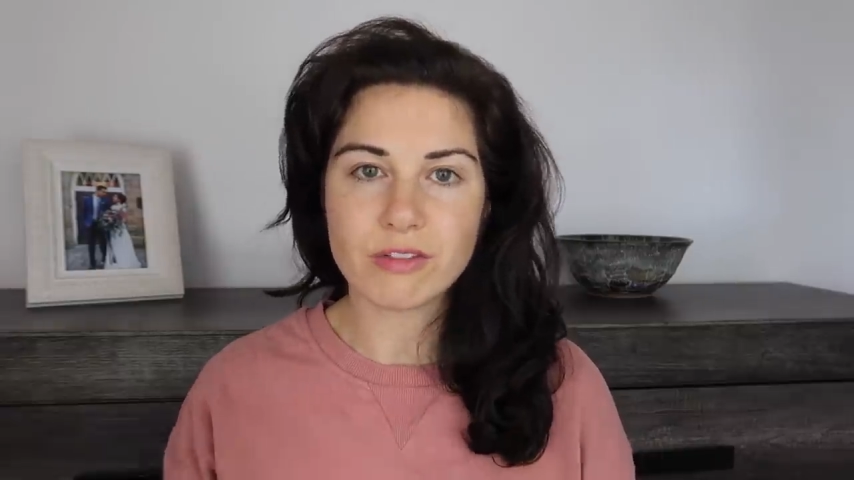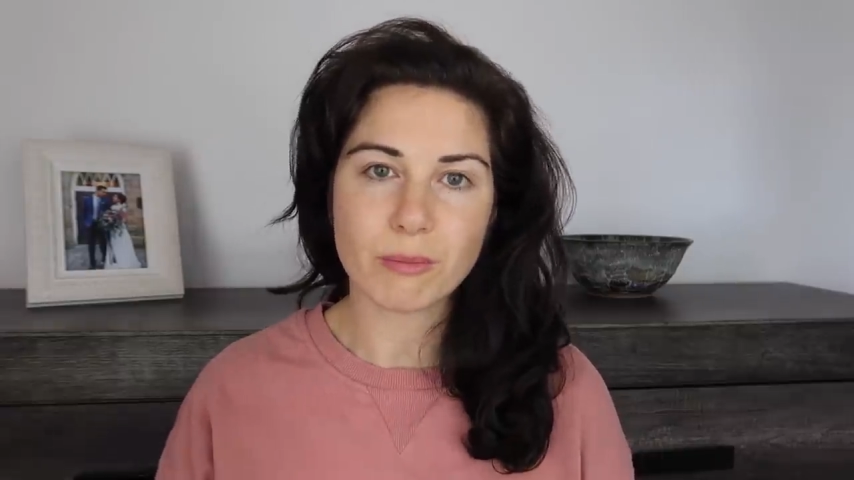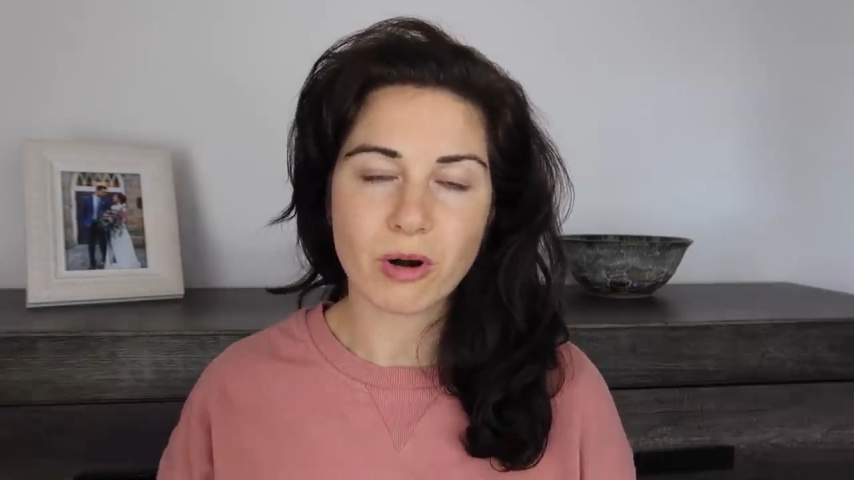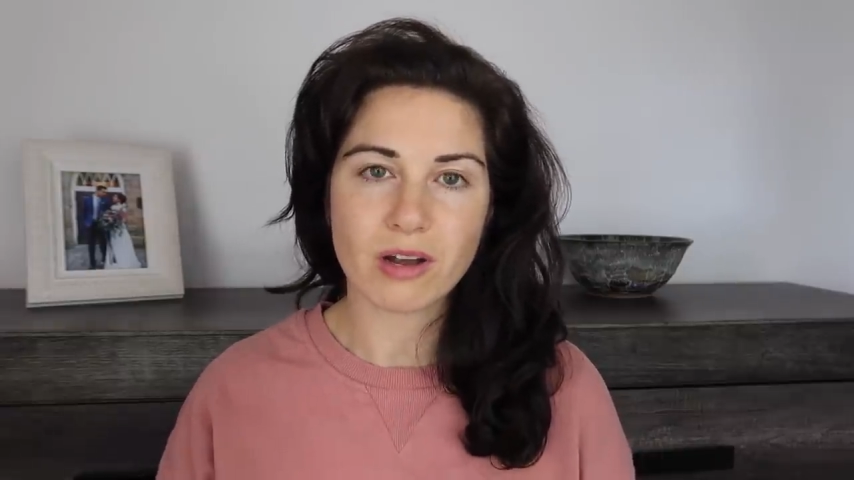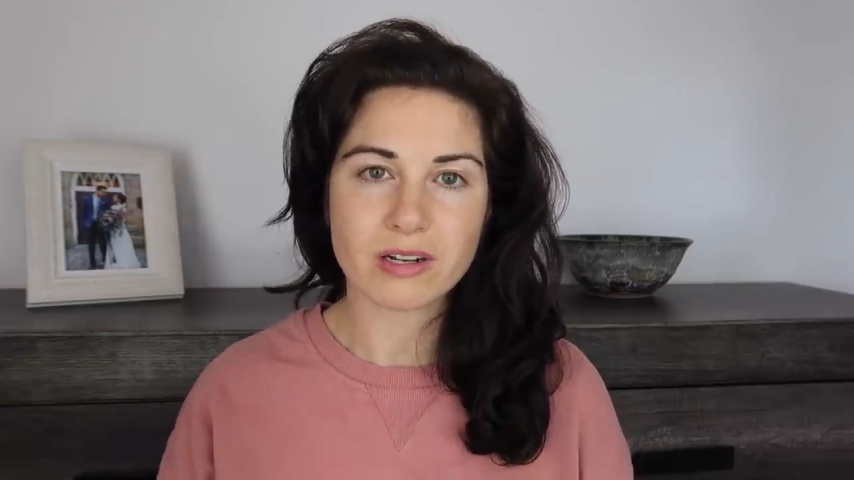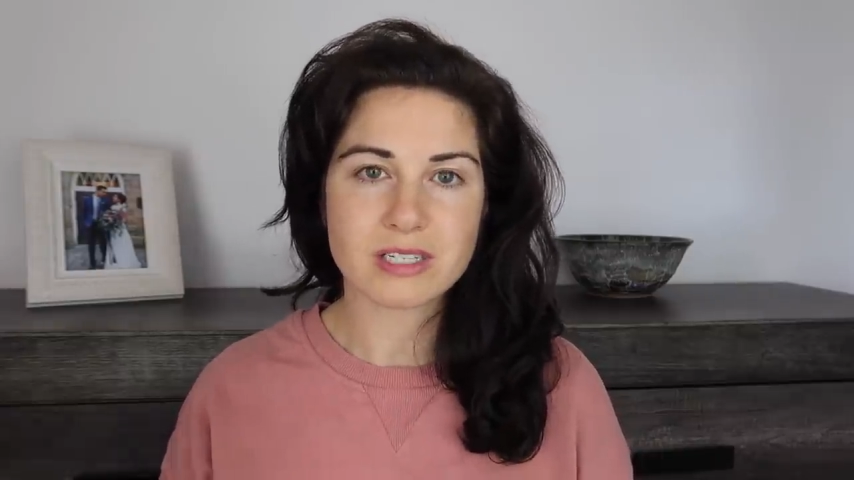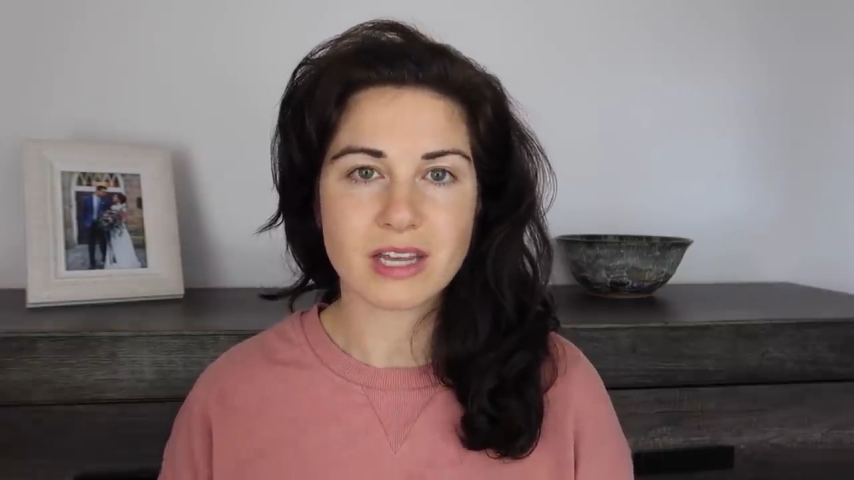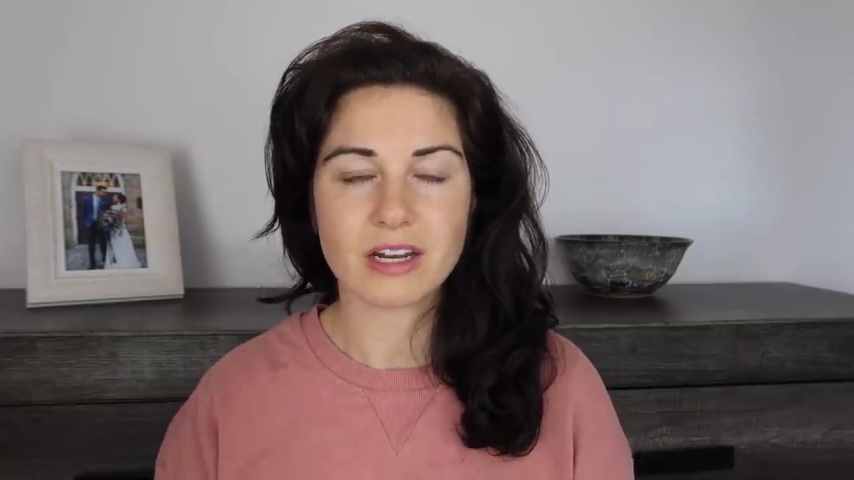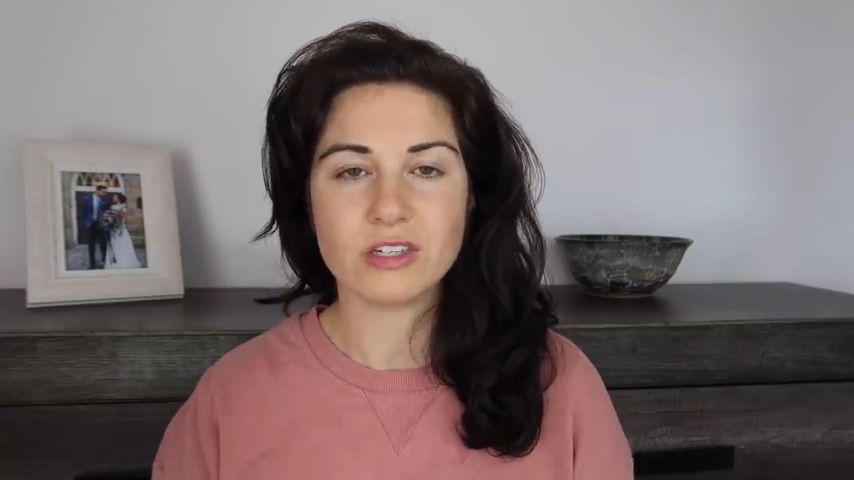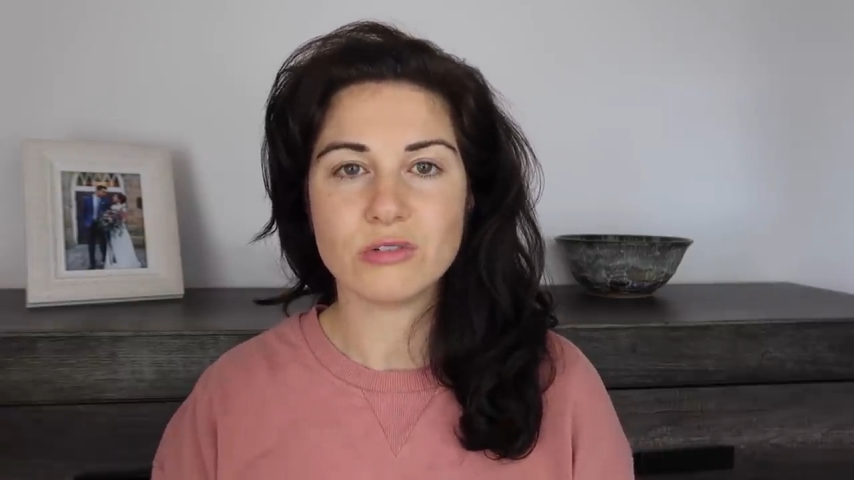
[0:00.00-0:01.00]
of the products
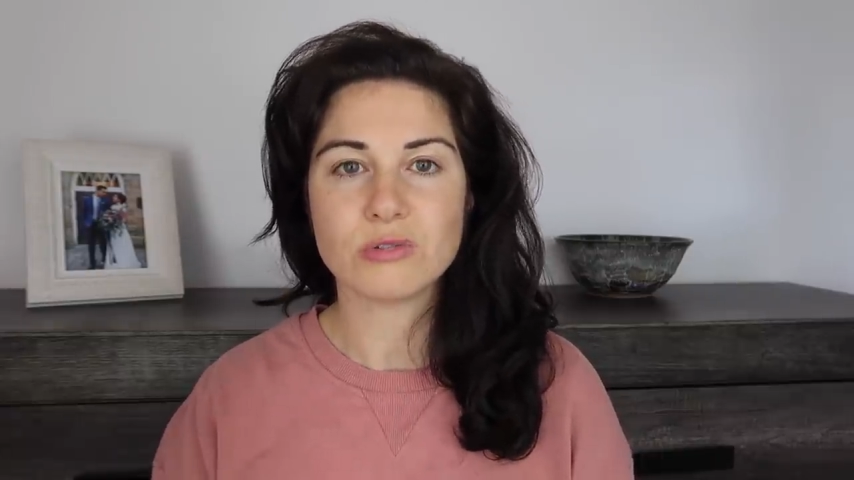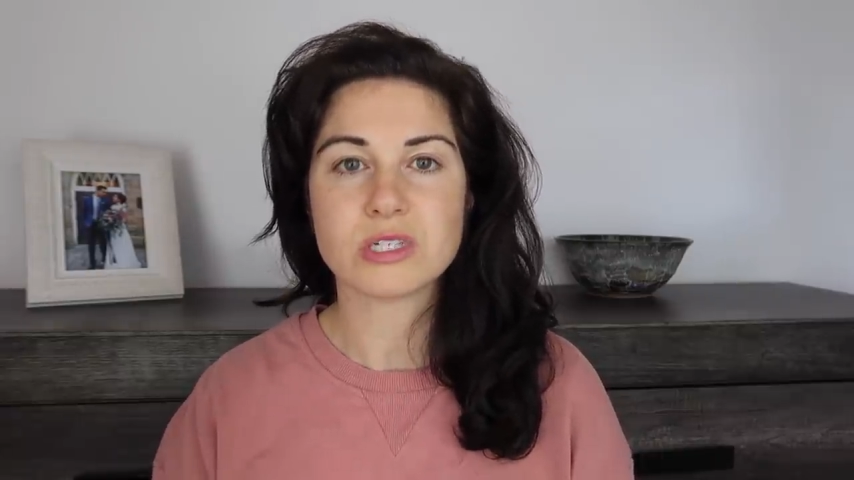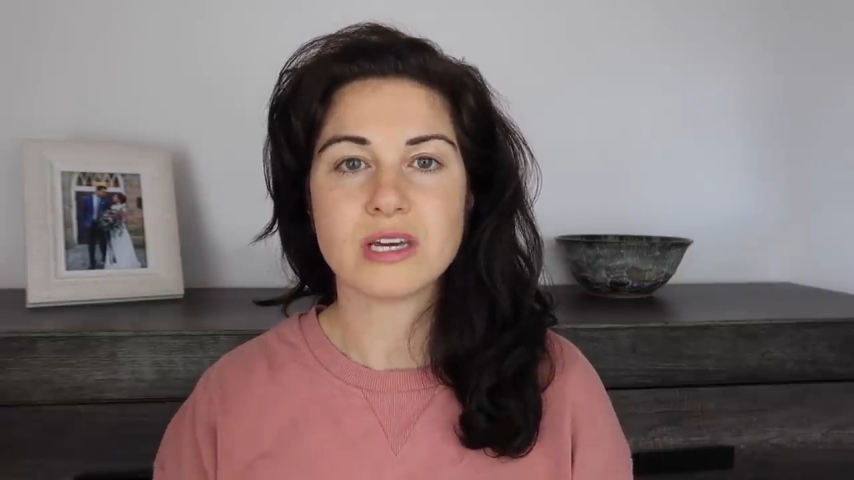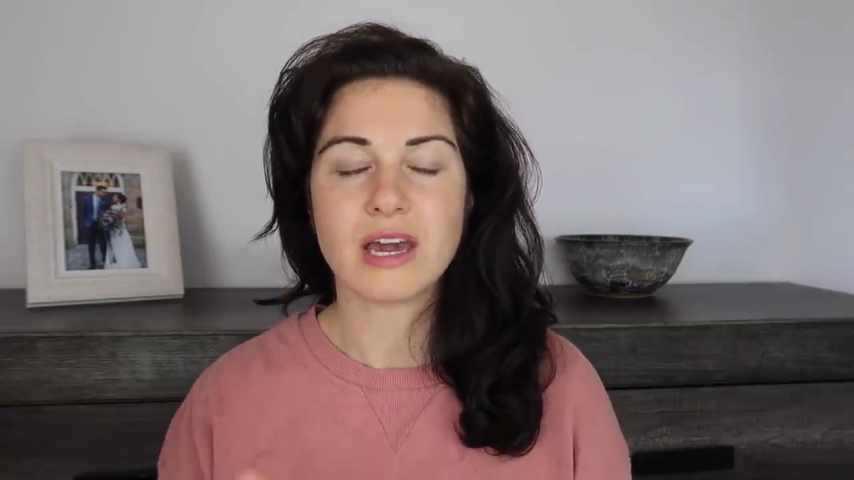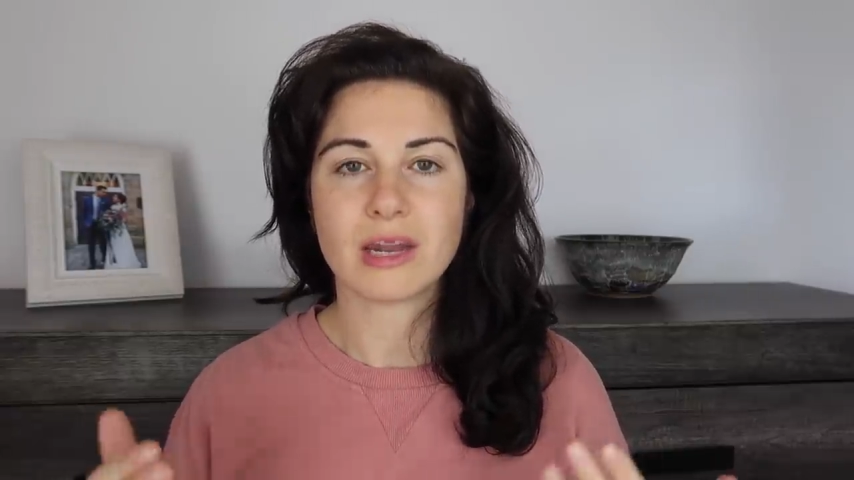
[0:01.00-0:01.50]
that I use